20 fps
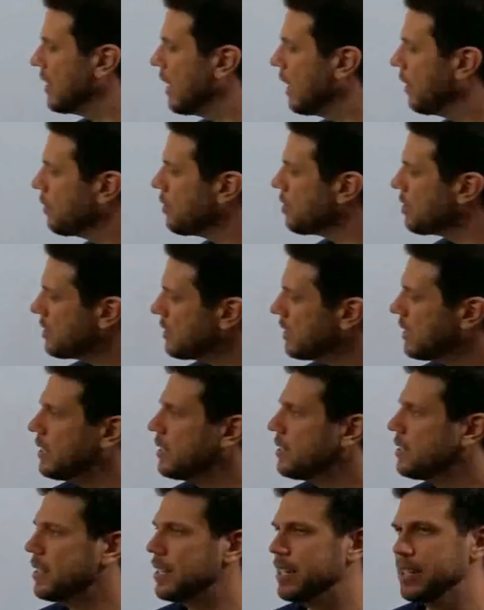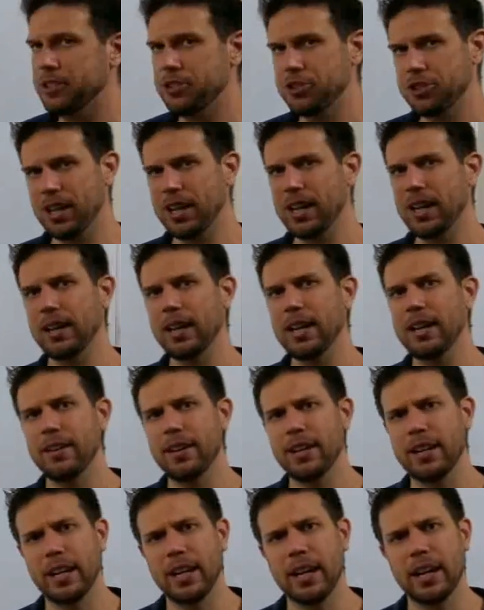never sees the
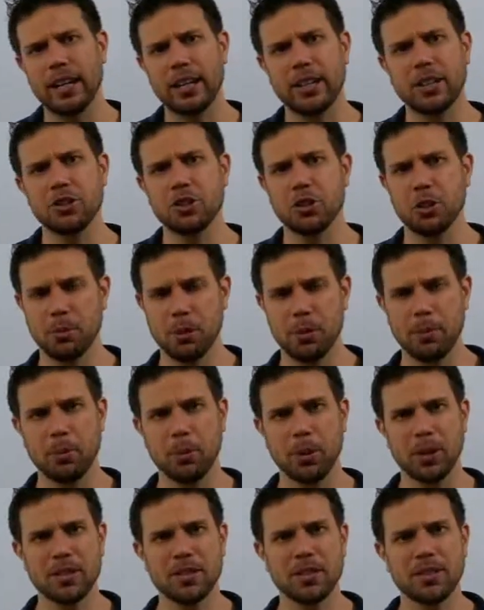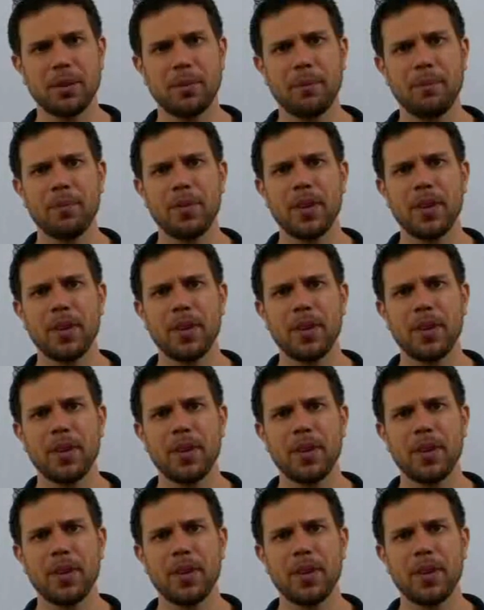Consumer Reports.